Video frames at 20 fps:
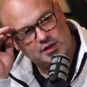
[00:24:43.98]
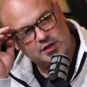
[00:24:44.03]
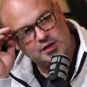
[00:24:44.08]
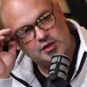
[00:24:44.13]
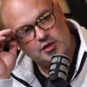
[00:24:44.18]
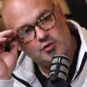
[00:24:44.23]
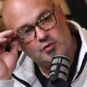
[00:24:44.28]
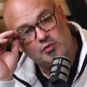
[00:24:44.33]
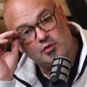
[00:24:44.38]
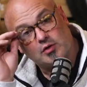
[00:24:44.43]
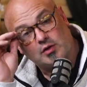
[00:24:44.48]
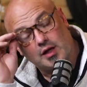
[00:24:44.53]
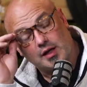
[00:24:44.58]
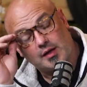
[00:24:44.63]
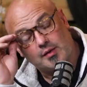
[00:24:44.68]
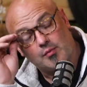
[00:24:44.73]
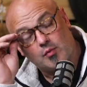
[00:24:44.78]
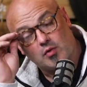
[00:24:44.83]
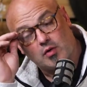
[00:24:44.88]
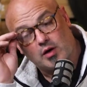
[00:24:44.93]
You look
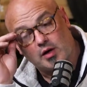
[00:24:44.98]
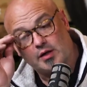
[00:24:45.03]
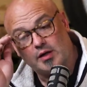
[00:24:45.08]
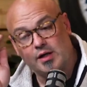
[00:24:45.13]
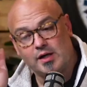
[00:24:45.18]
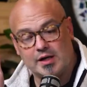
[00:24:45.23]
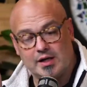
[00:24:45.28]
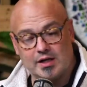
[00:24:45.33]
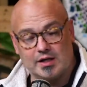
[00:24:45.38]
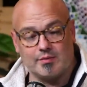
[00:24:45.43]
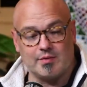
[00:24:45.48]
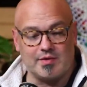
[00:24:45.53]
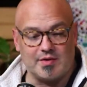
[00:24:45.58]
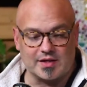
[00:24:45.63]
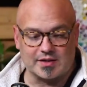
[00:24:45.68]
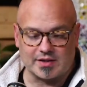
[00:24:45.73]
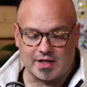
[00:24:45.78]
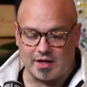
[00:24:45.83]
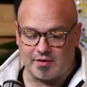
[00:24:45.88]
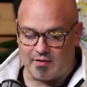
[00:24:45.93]
like a moron. Anyway,
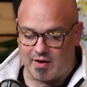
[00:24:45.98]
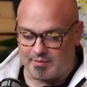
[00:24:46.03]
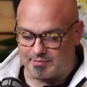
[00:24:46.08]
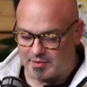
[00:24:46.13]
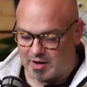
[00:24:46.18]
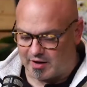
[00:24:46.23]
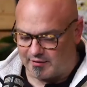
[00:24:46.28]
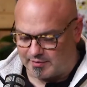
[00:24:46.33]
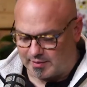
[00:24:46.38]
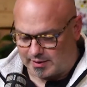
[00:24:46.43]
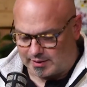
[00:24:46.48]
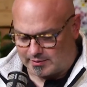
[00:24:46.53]
that's kind of off topic.